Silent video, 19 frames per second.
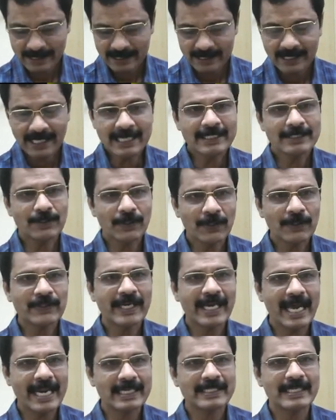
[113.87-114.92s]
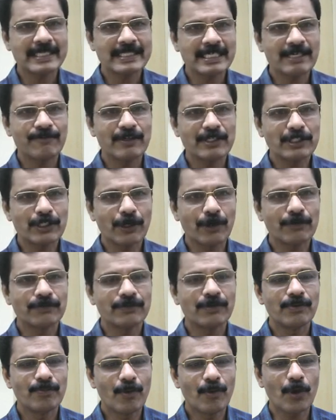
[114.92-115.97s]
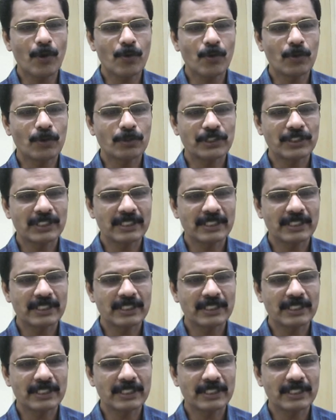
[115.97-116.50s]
That is one of the characteristic feature of monocot.